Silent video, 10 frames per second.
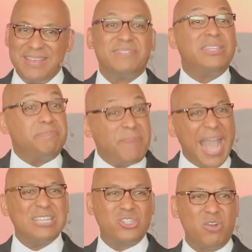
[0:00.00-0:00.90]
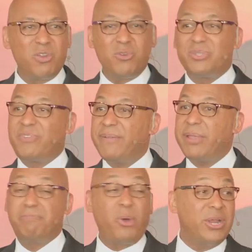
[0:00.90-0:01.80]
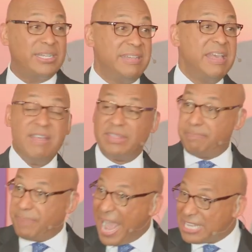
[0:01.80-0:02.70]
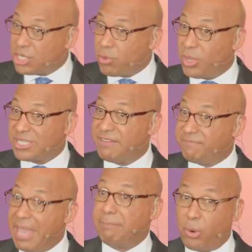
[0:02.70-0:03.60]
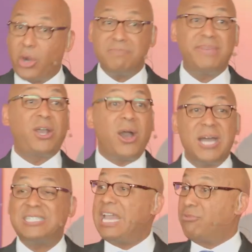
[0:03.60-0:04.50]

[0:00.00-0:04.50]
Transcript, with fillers: The Passover was very important. The Passover was important because it